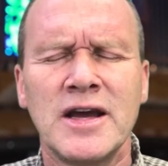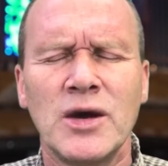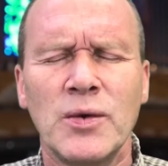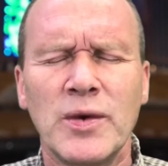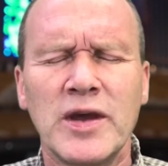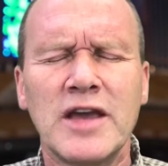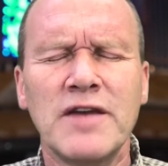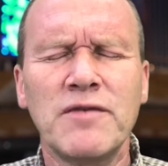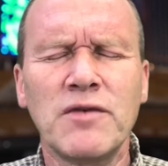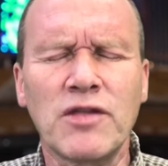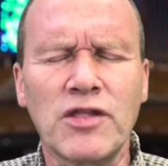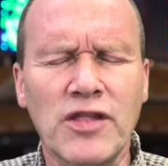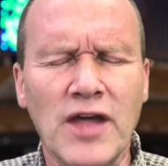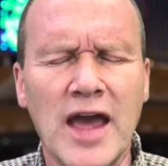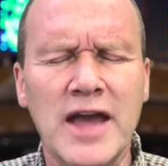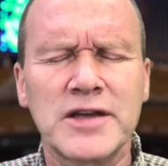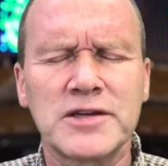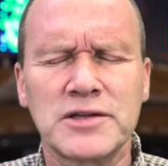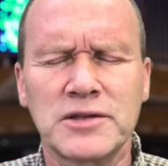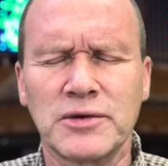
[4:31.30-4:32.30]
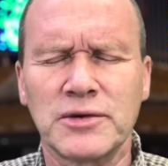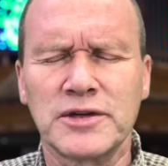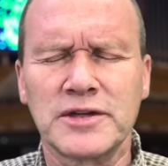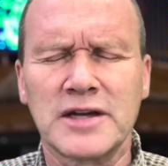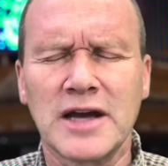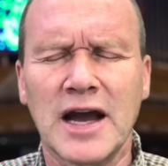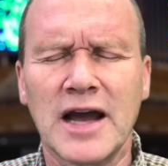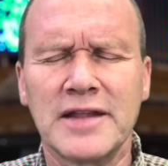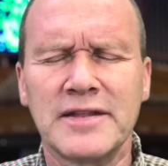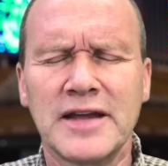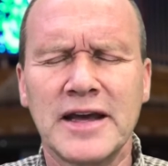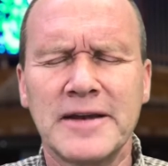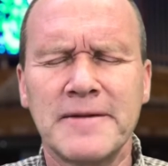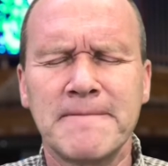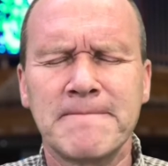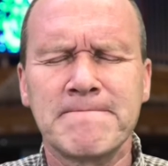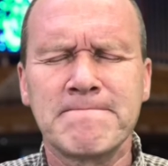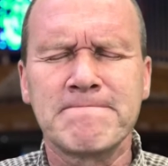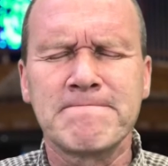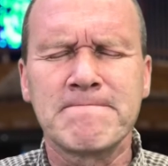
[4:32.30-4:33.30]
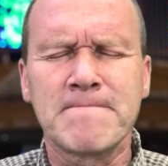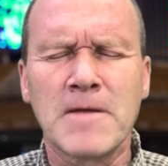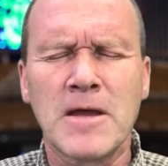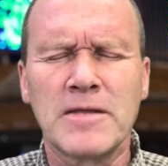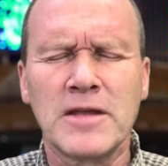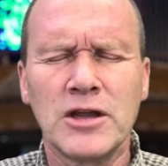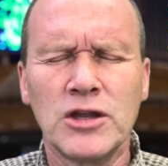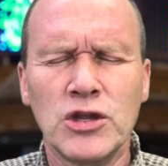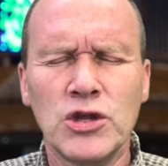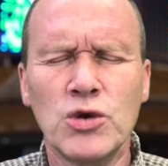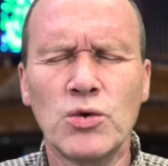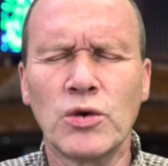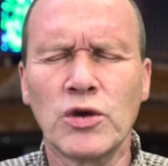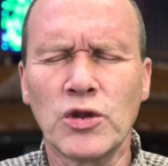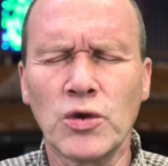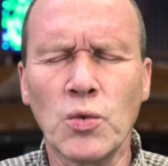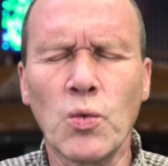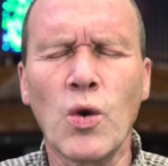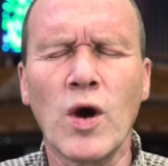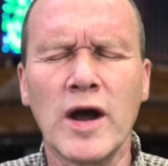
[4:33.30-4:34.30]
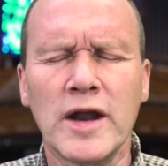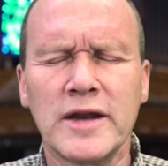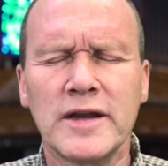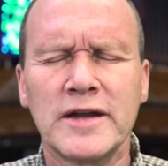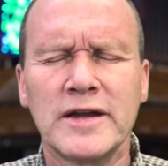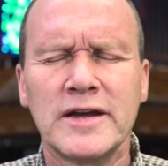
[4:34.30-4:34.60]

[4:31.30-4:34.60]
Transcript: We give you thanks, Lord God, that you are the one